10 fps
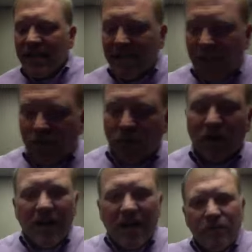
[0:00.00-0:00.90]
is we're
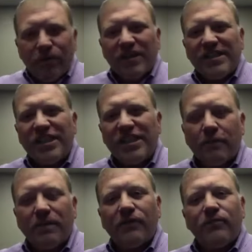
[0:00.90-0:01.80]
going to teach you how
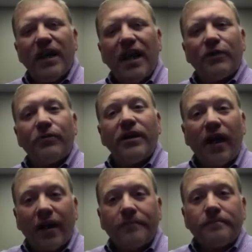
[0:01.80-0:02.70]
to play red light, green
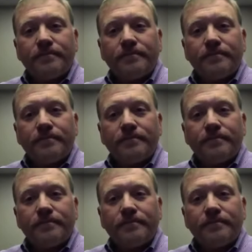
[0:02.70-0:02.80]
light.